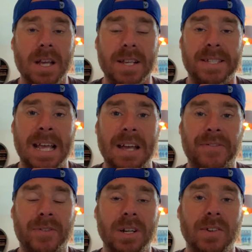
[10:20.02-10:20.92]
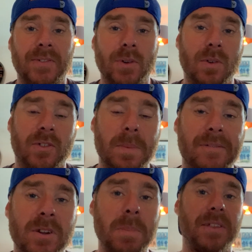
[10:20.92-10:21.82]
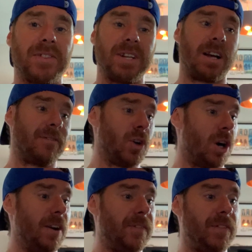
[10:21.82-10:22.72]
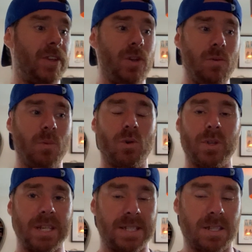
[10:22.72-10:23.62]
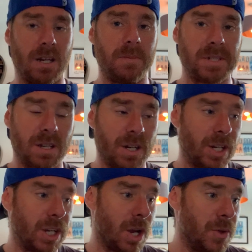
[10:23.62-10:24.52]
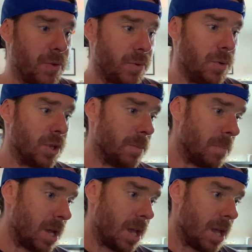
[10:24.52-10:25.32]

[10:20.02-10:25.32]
a set of 3 or 4 from every month, and I've got a few more this time, so I'm going to go through them.